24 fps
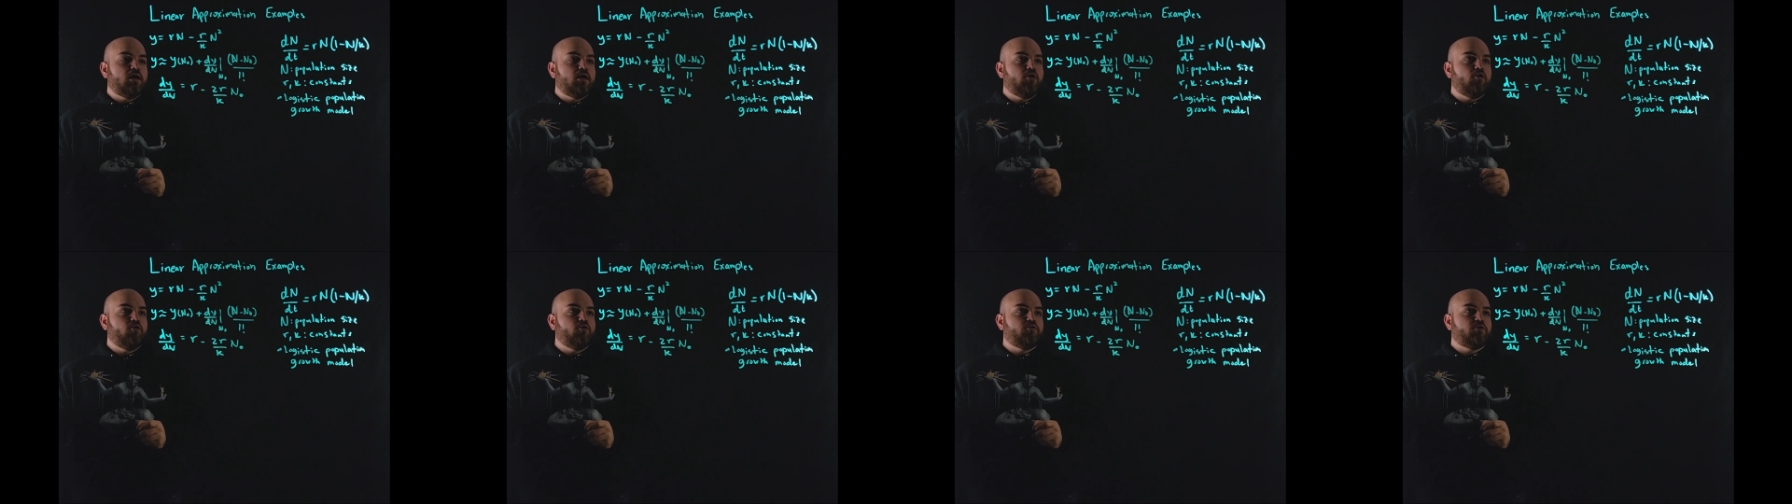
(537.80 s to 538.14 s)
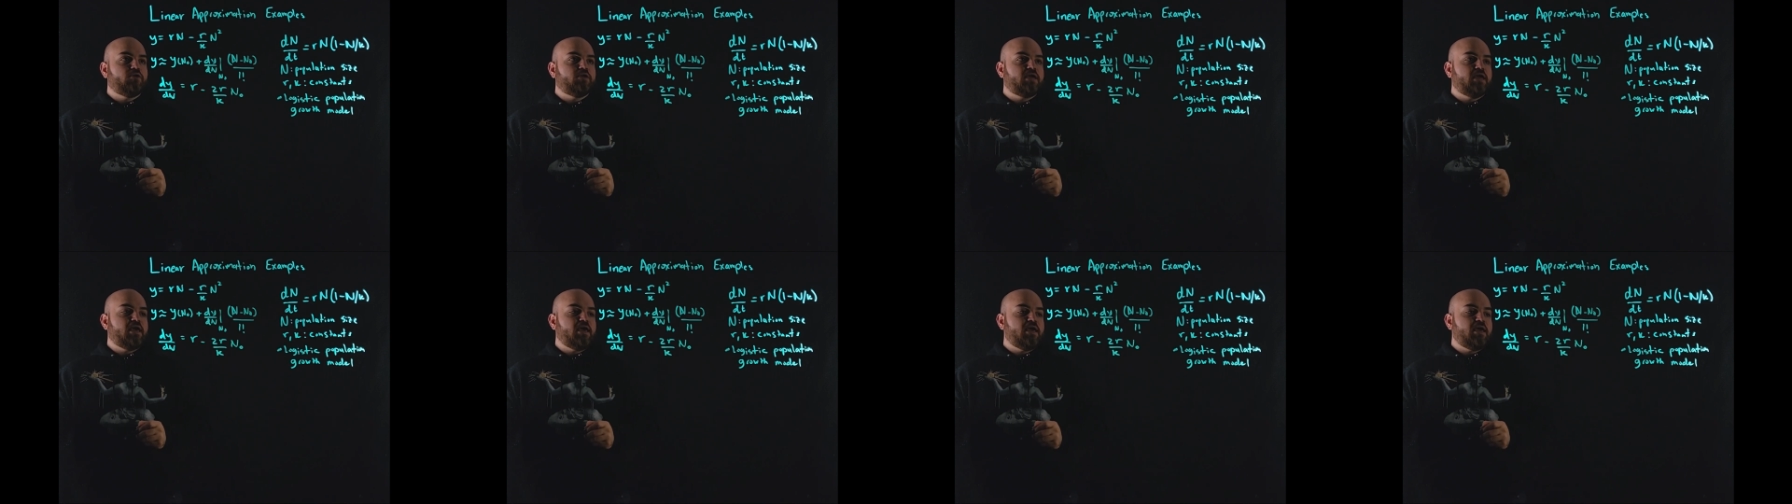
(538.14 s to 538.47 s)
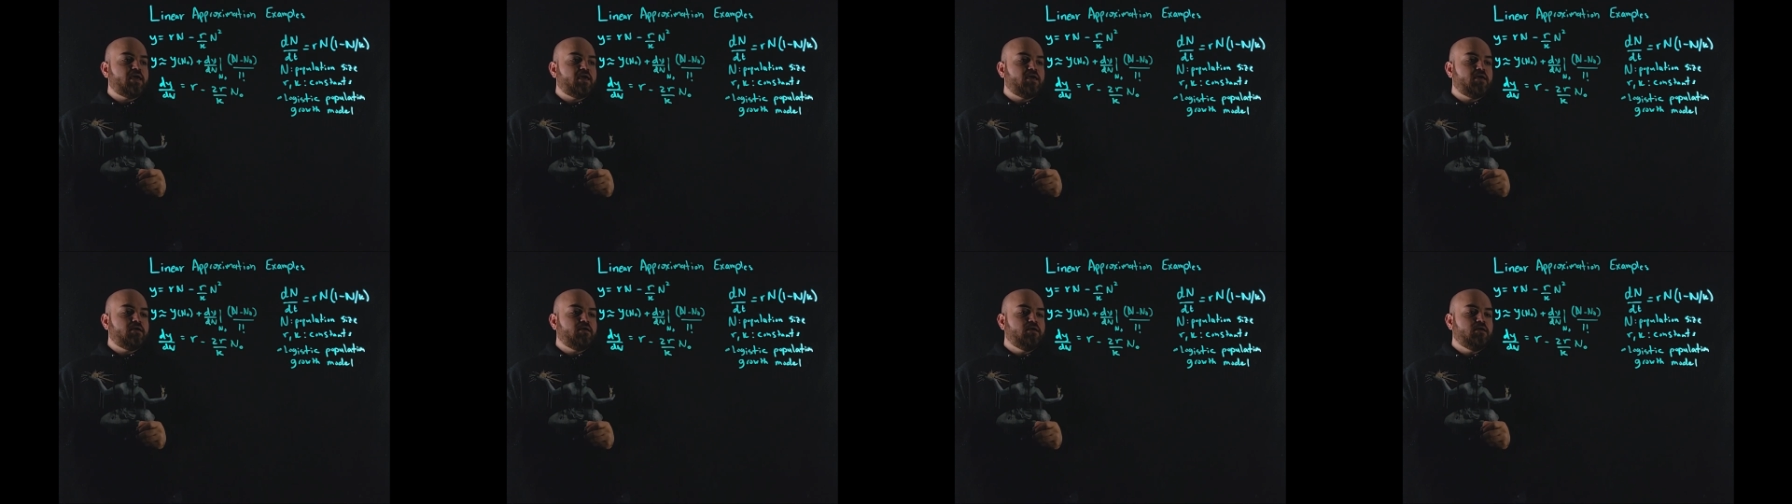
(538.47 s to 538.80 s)
over
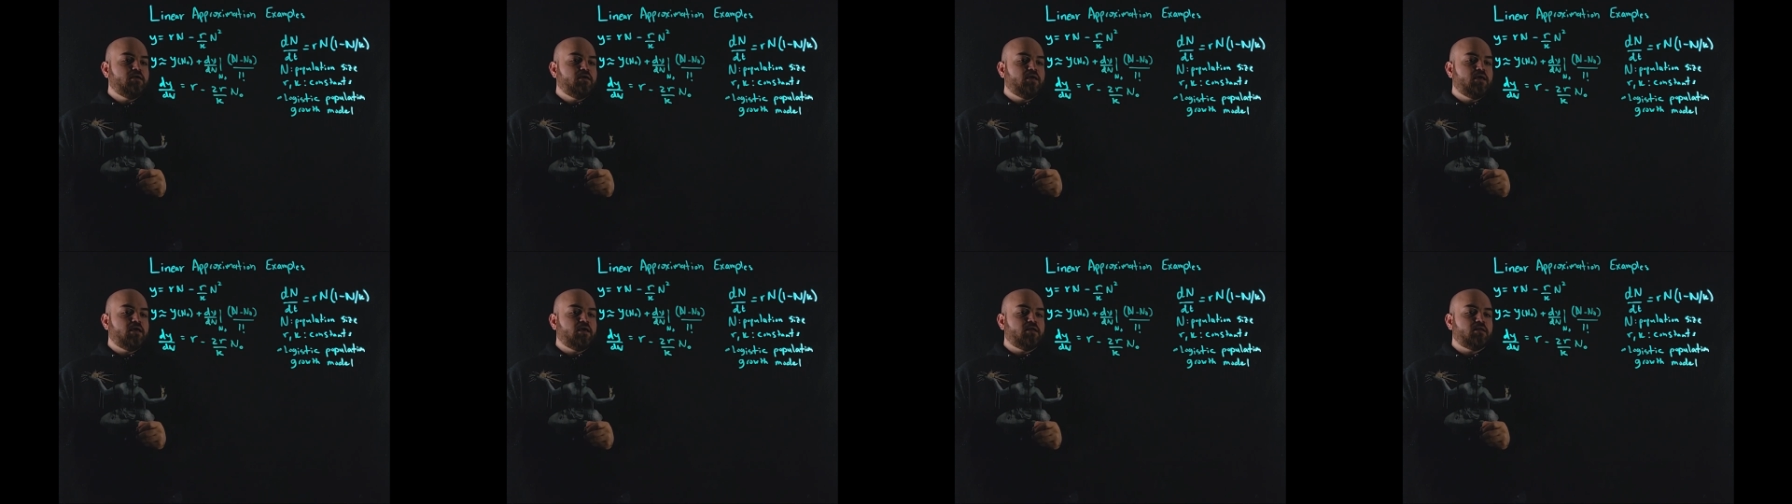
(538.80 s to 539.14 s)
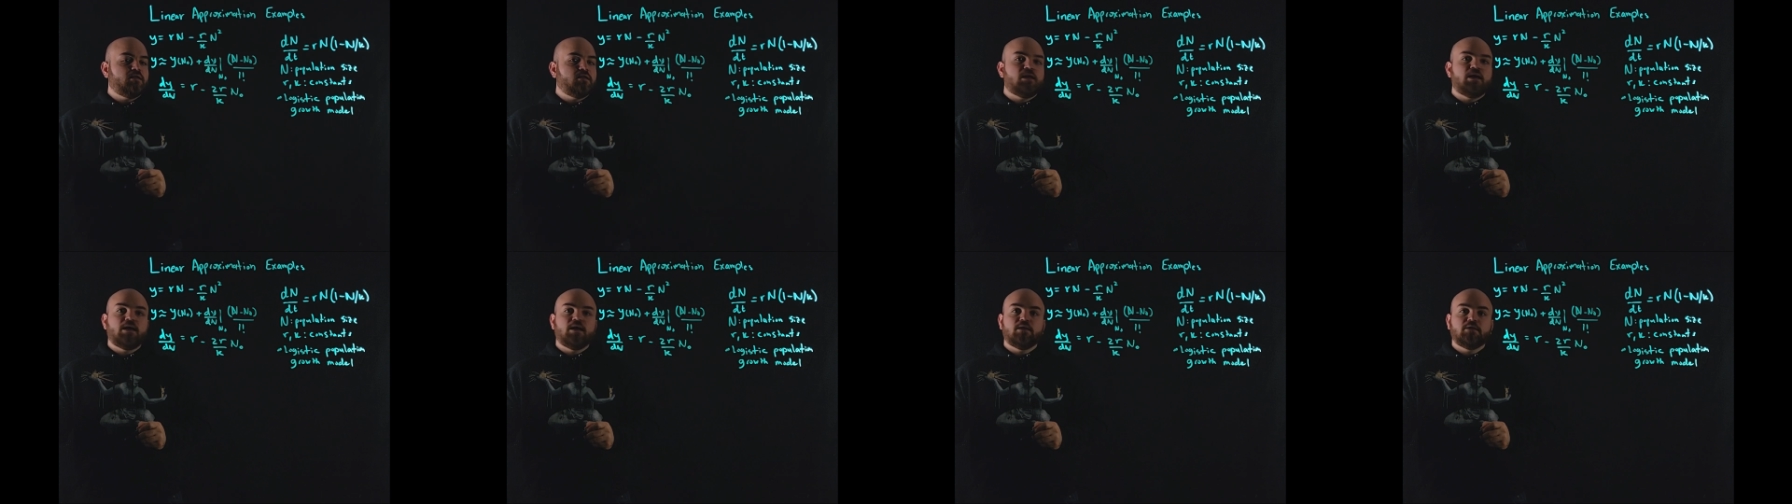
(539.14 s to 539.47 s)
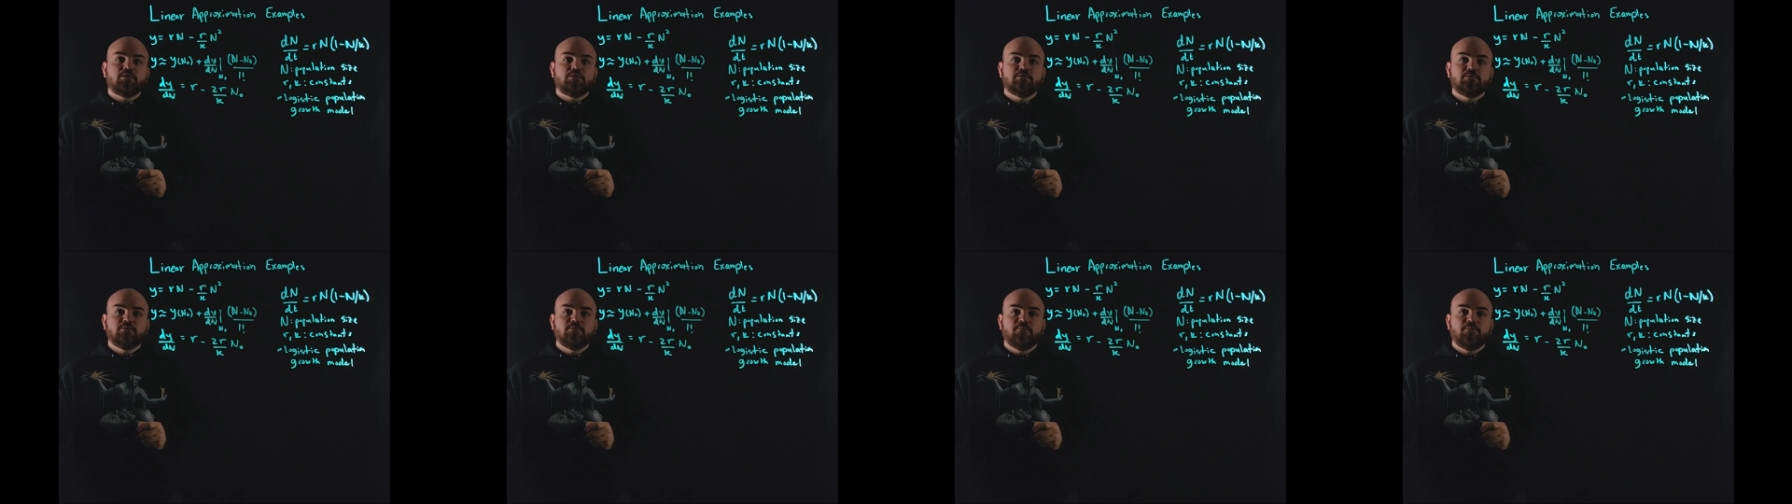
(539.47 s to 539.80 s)
kn naught,
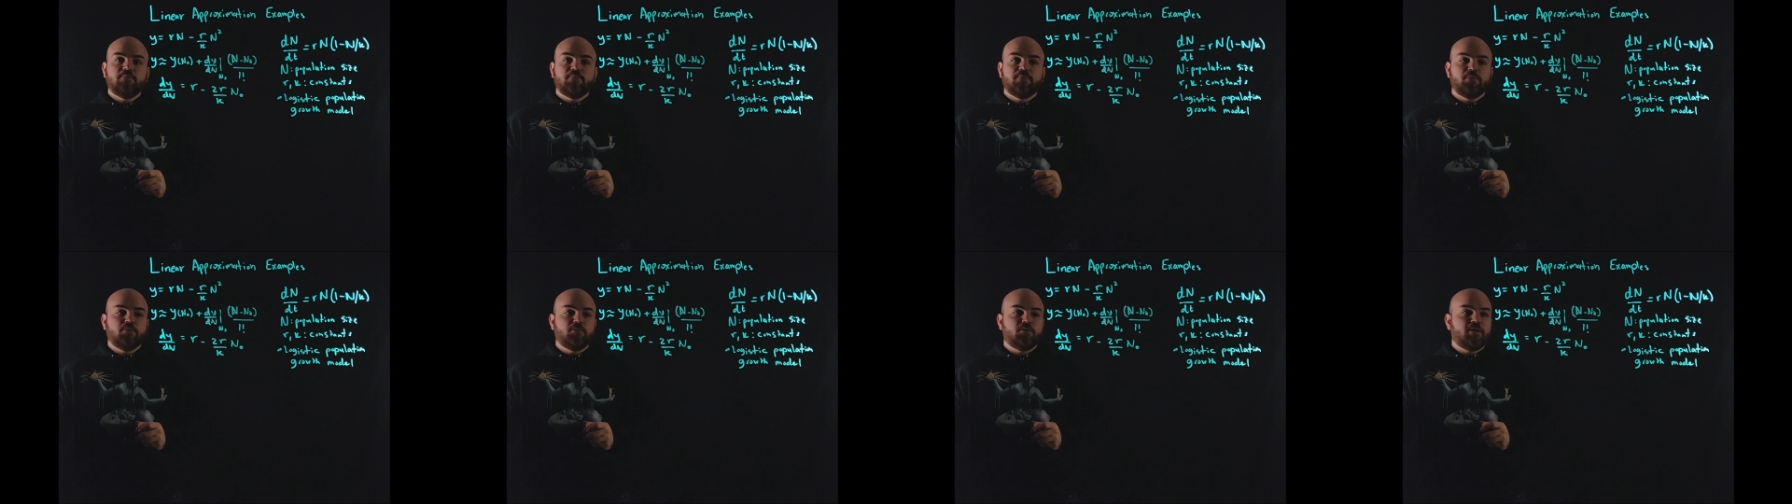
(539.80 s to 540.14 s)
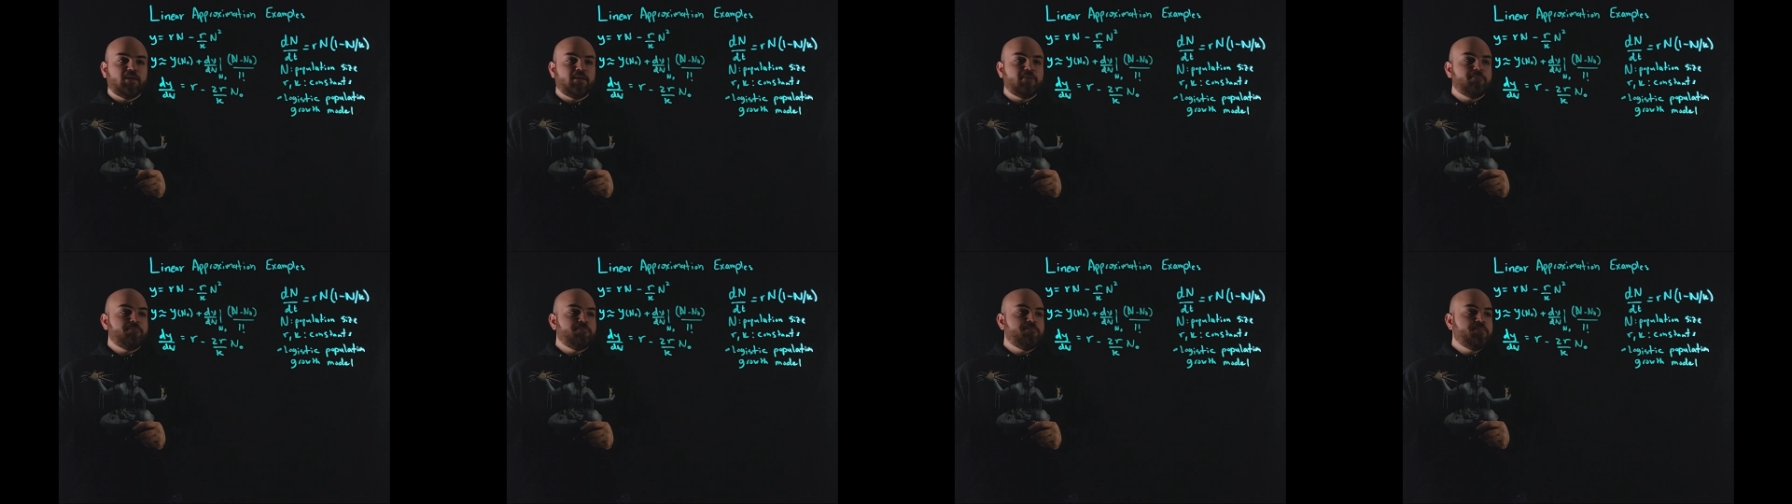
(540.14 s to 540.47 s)
right?